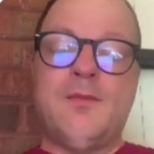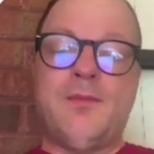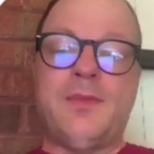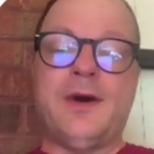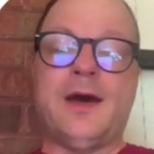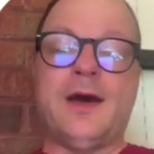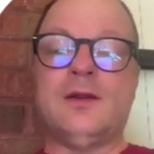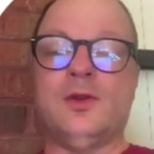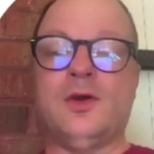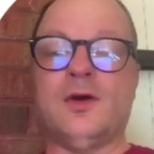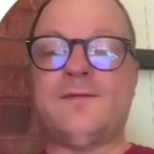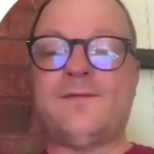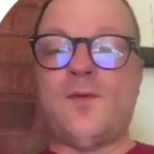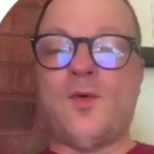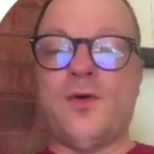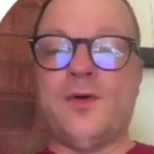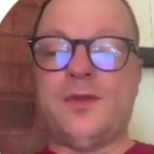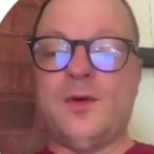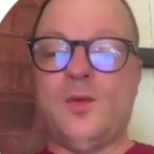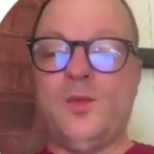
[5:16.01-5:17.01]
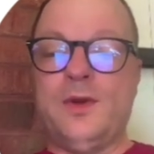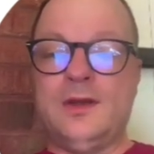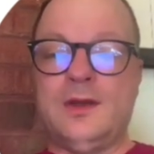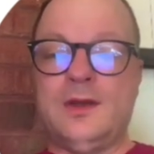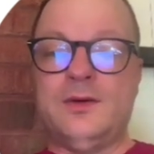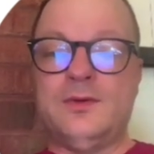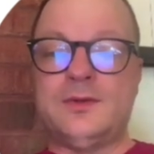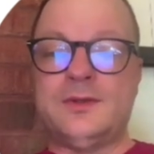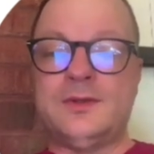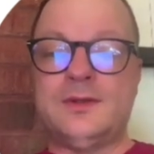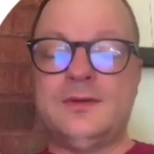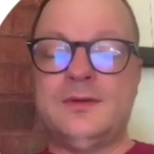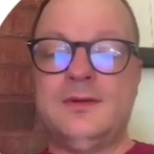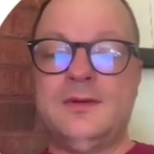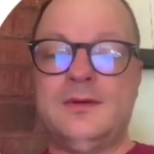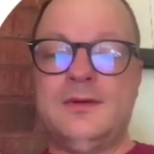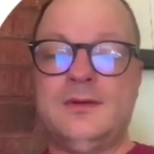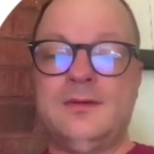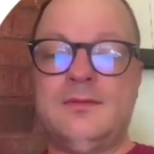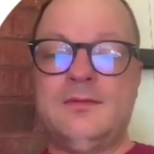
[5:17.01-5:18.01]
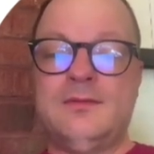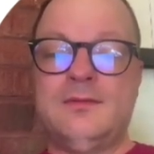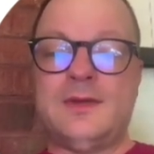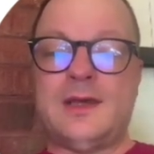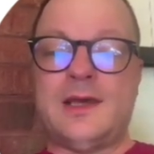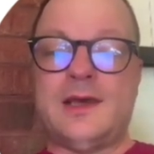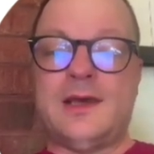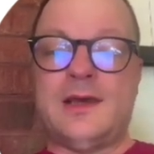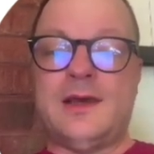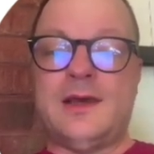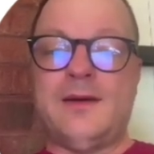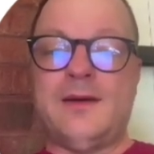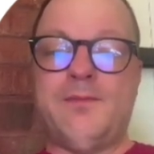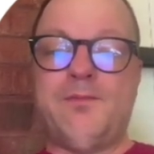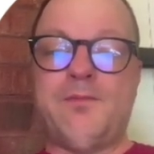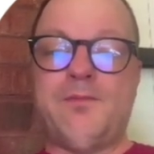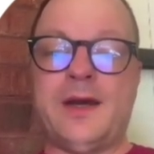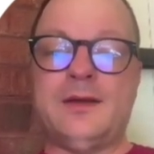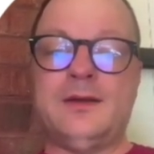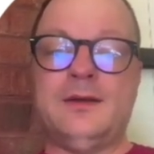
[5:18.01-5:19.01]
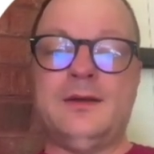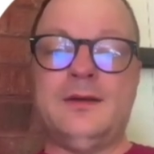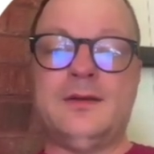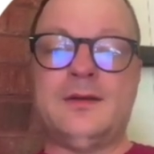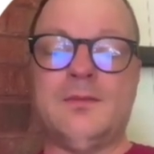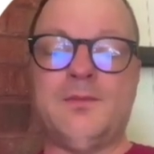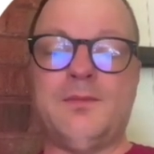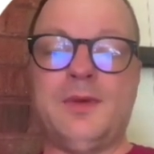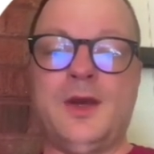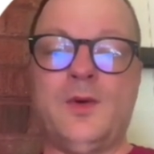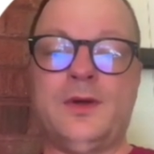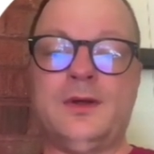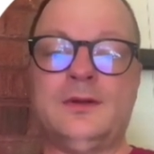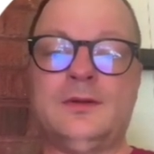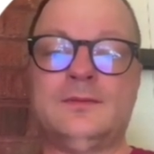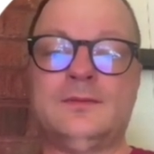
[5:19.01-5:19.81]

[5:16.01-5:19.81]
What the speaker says: but look for the Windows button, the big one,